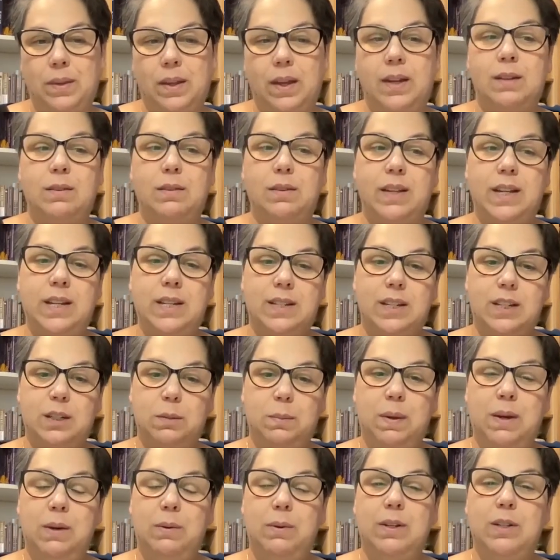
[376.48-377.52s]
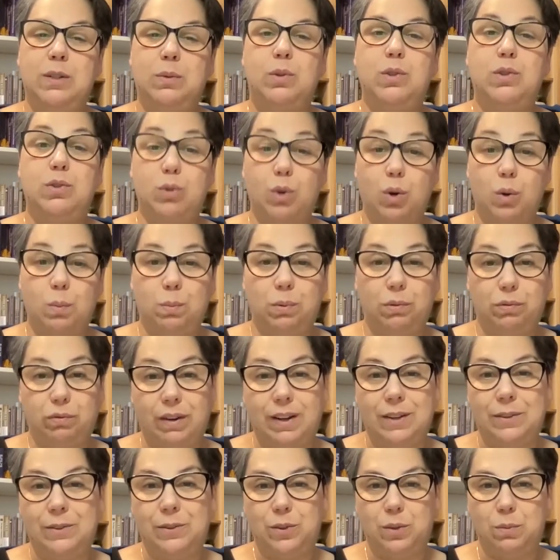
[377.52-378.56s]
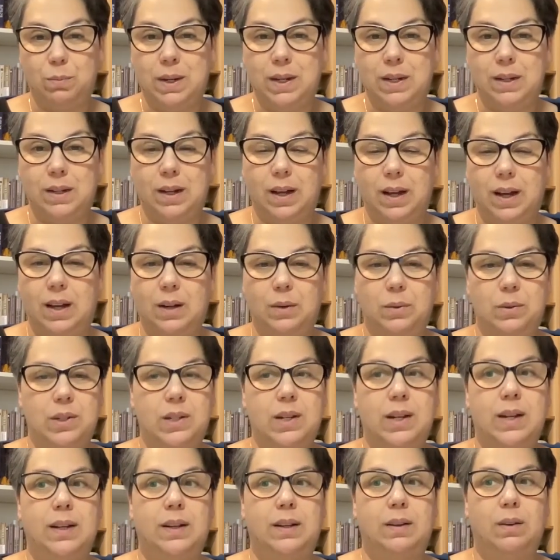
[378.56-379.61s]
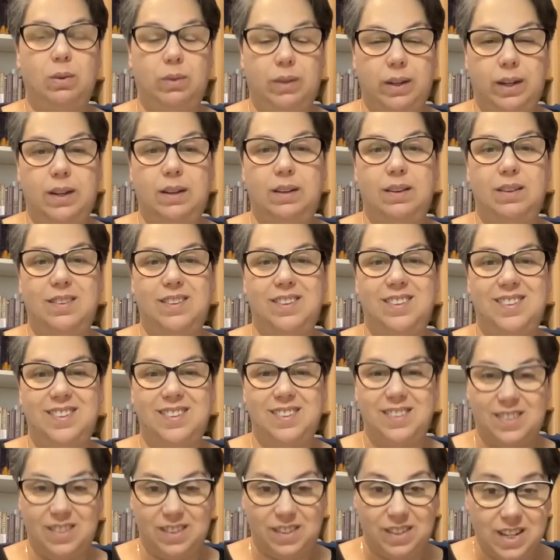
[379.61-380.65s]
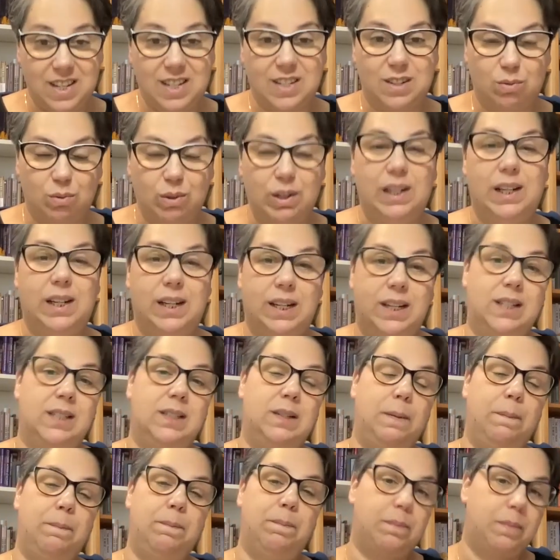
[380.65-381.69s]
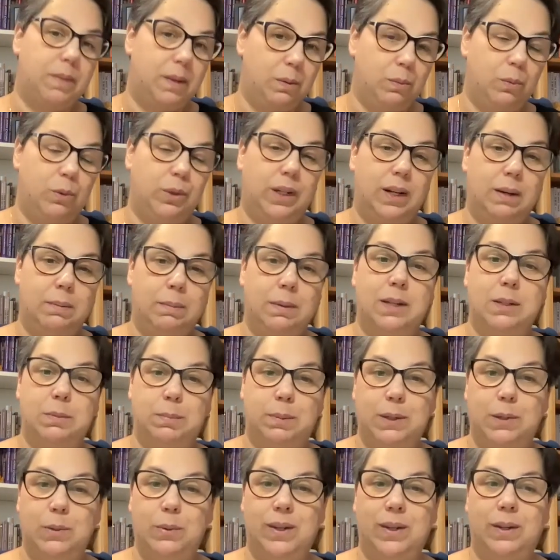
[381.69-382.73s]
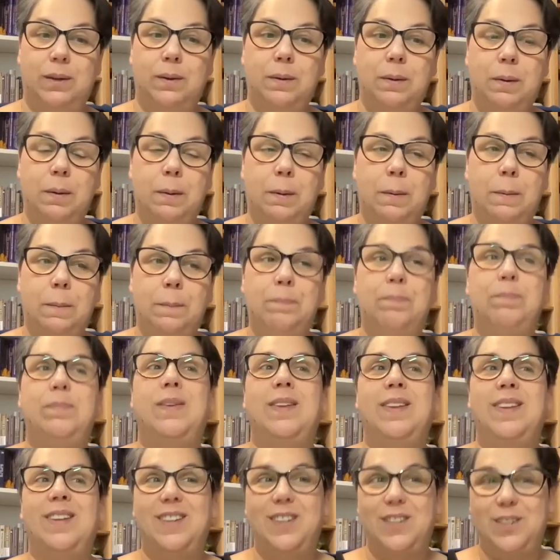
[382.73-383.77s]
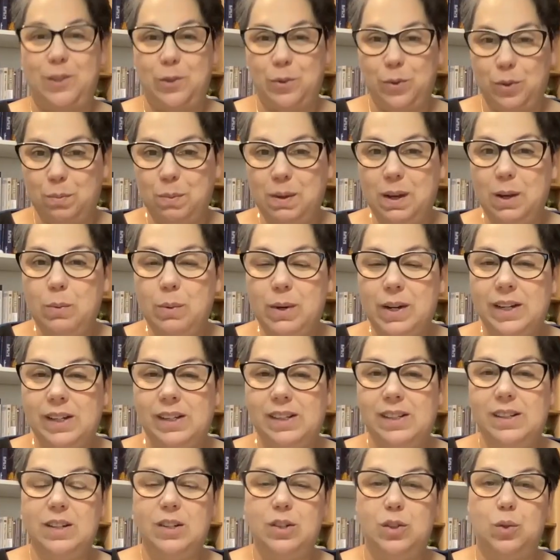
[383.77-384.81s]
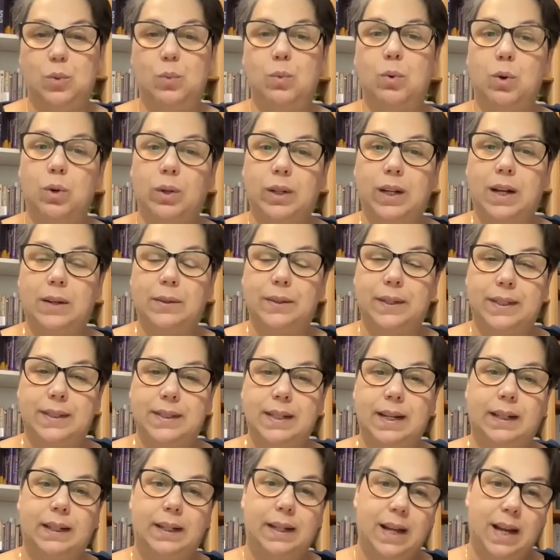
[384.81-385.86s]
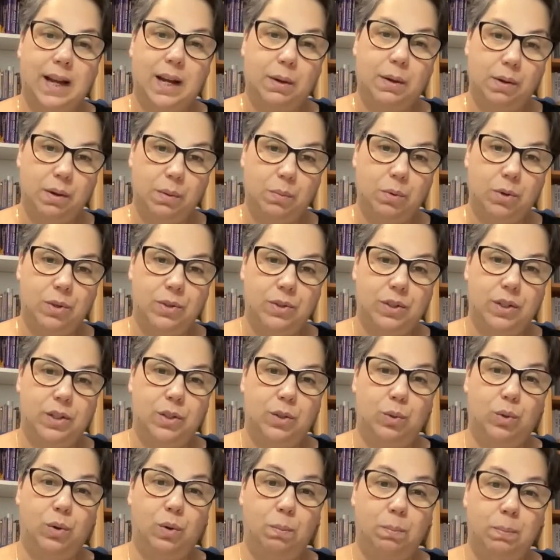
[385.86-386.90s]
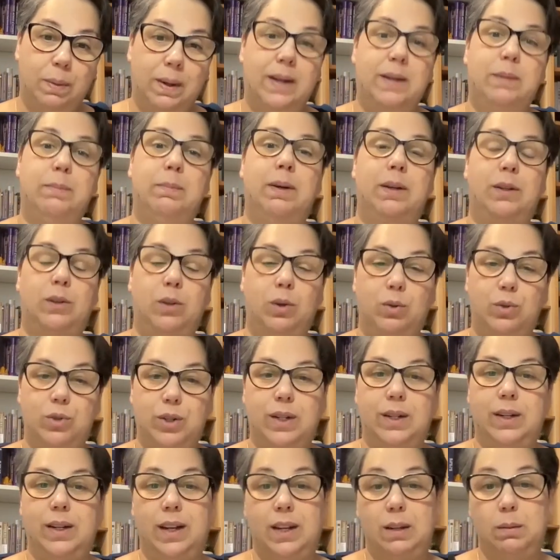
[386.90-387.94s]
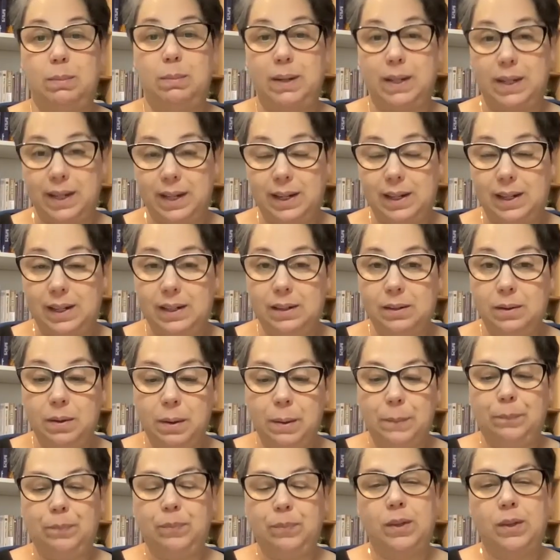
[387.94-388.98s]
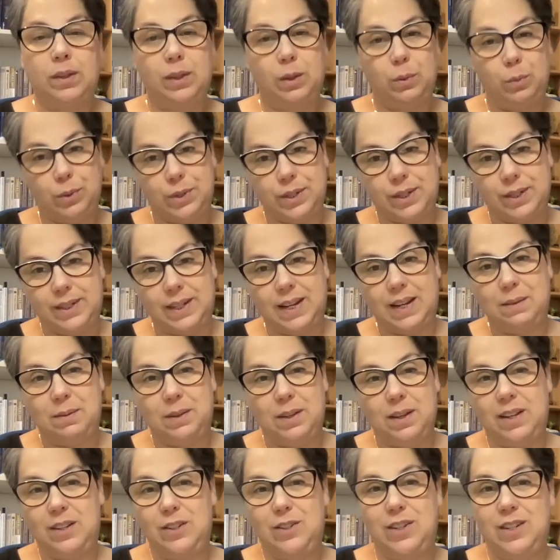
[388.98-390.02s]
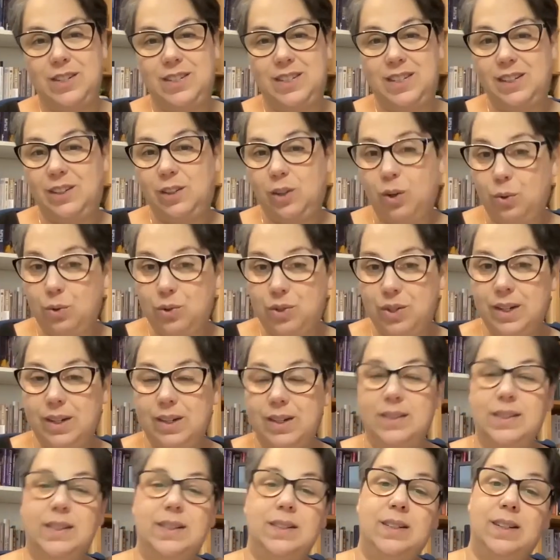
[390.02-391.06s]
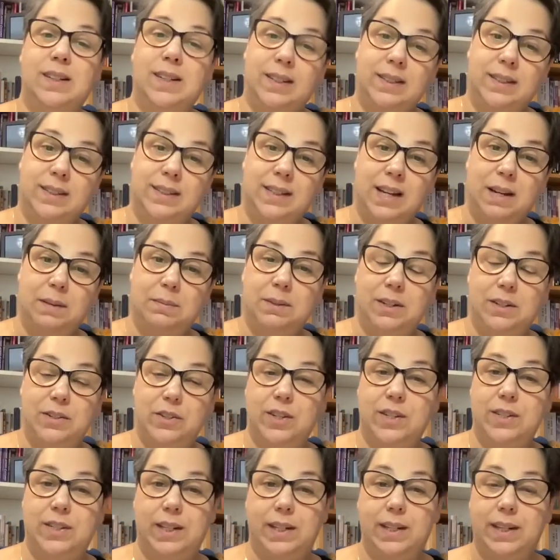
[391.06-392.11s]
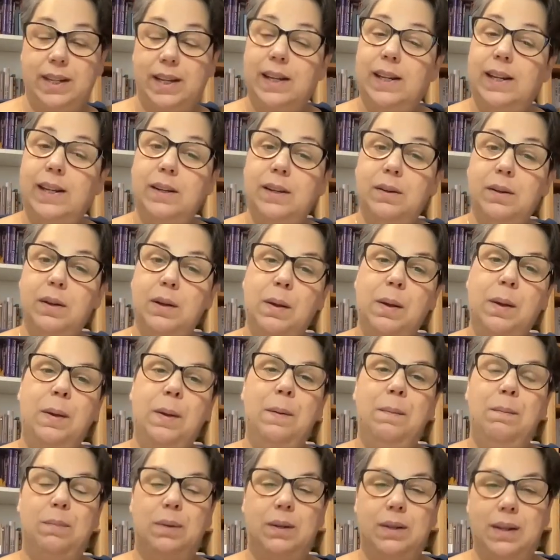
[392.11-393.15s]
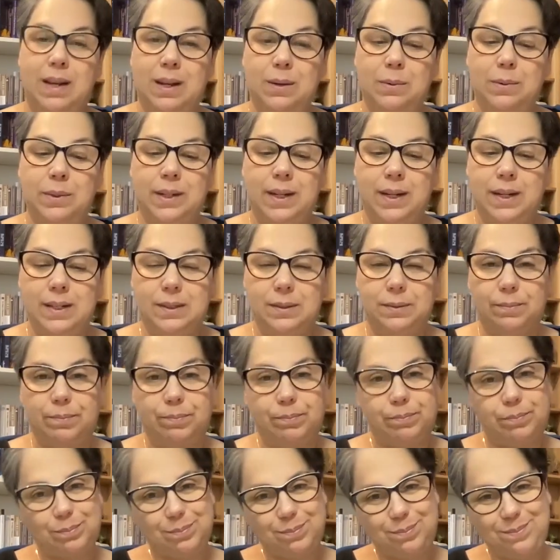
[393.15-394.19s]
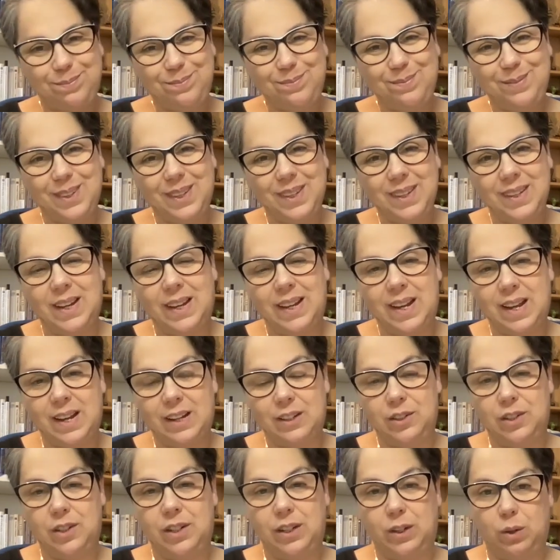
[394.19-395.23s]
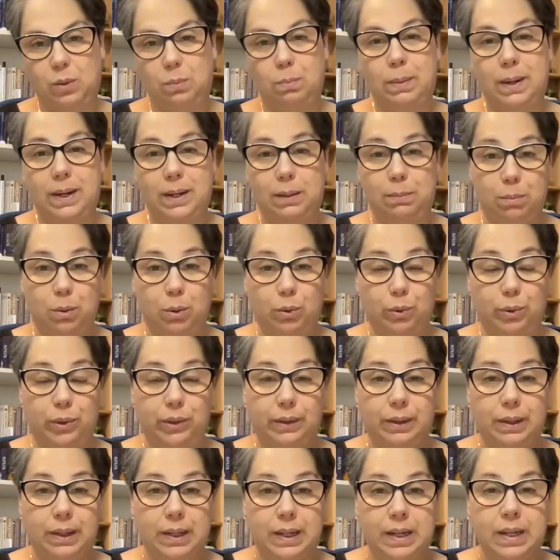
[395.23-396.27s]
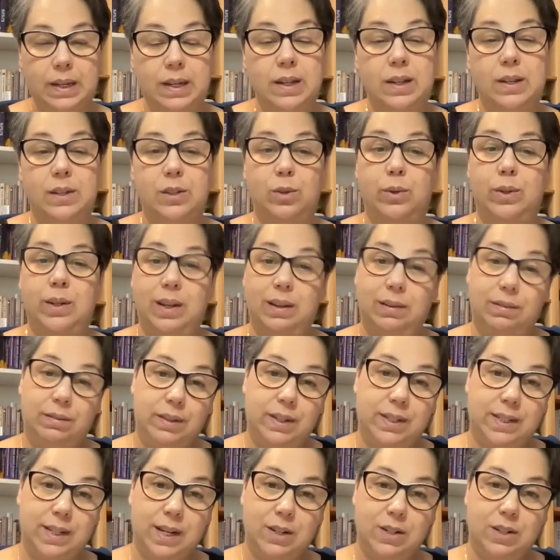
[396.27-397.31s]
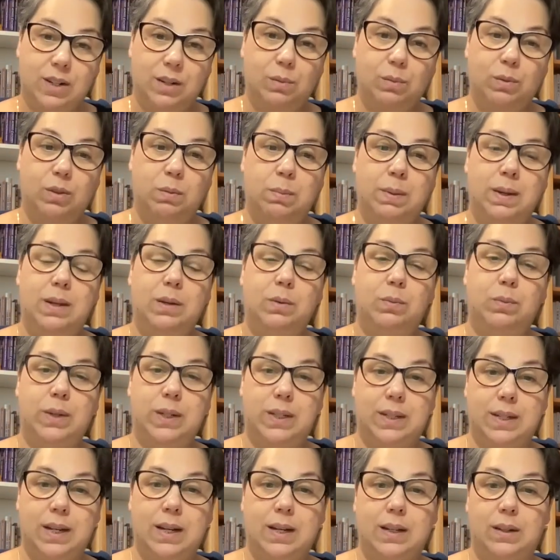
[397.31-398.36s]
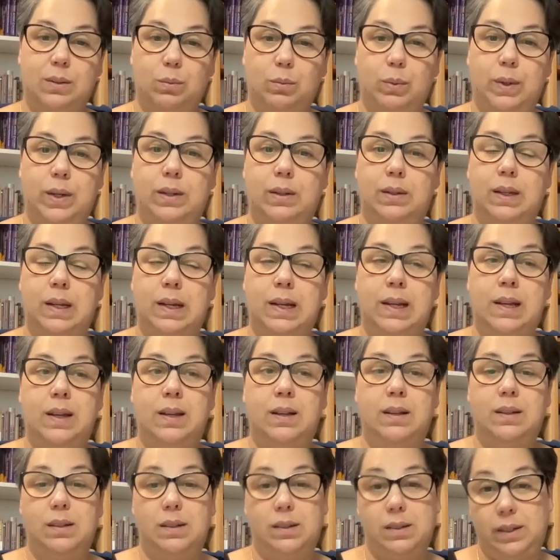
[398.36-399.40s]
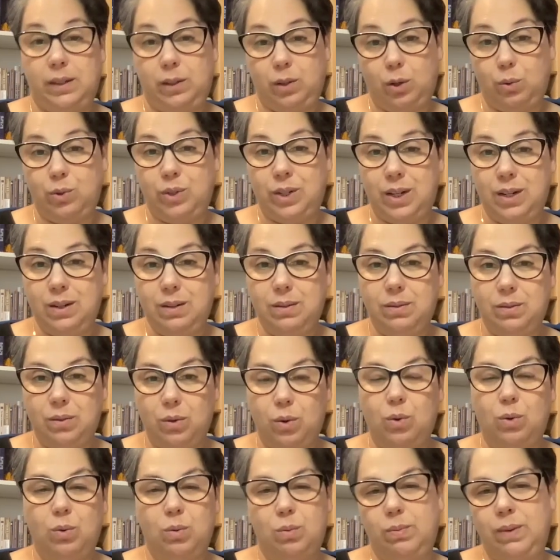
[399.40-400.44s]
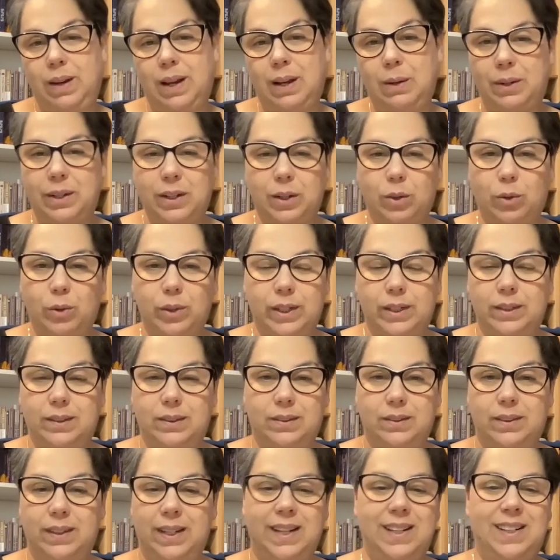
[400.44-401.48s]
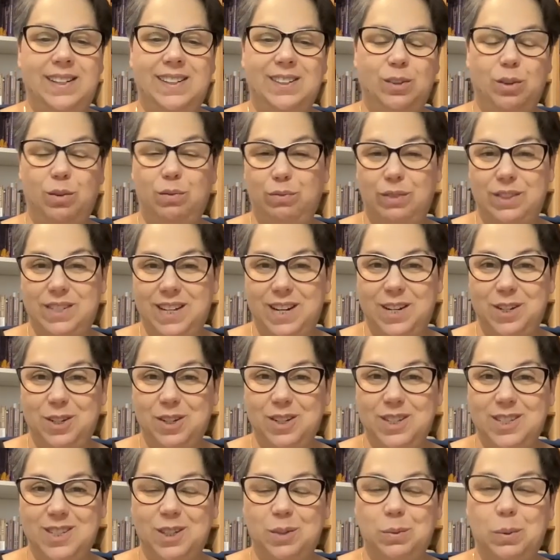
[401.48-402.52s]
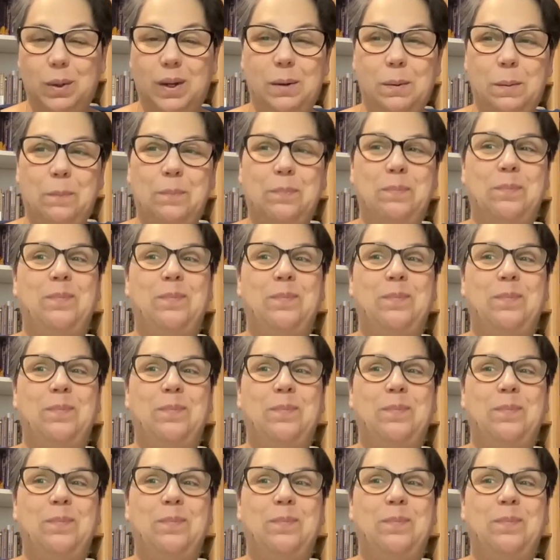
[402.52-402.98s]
And this experience was so profound to me. I was like, okay, this really is what I must be doing. It took me a while to work out exactly how I wanted to combine my coaching and my healing. There was a time that I just did coaching, and then another time that I just did healing. But nowadays, I actually combine both. So in every session with me, we start with the coaching, or now I call it healing conversations as well.